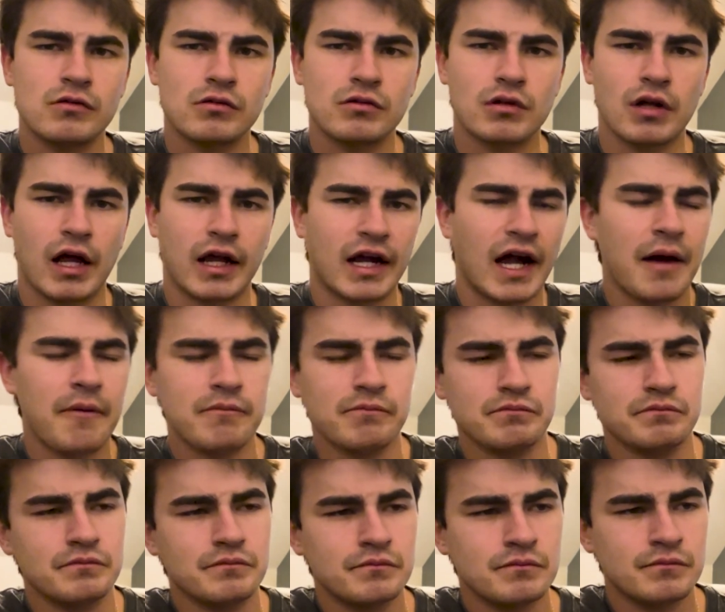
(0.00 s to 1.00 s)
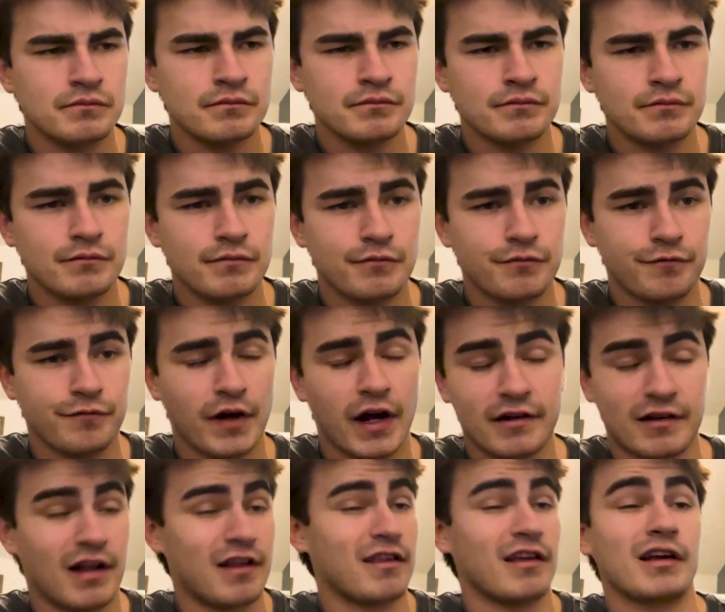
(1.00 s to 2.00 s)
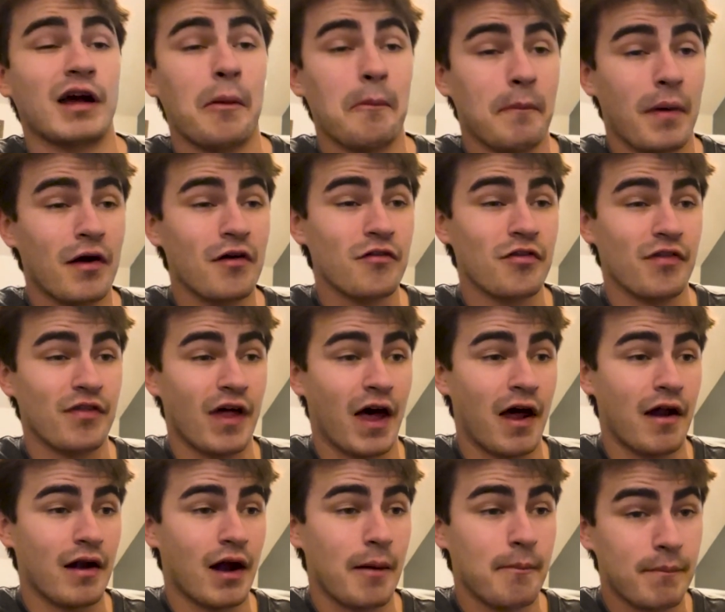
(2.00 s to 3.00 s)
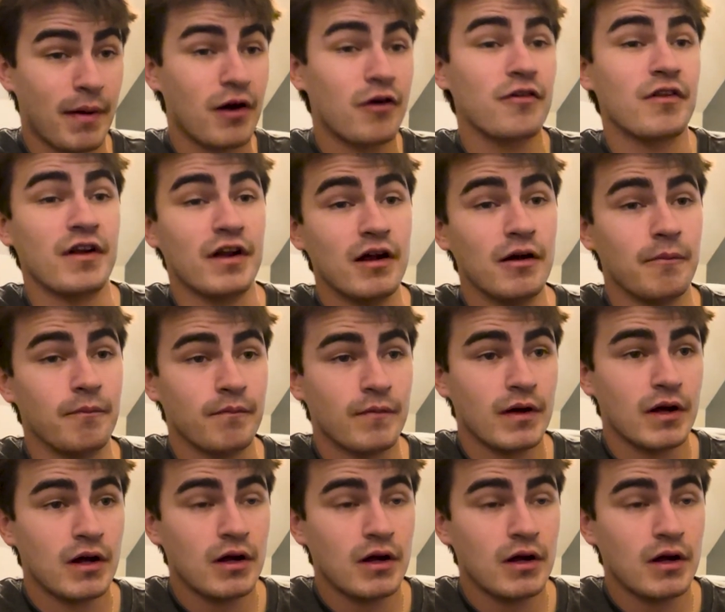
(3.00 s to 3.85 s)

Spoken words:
Like in fact, I think I'm better than that. I'm better than him.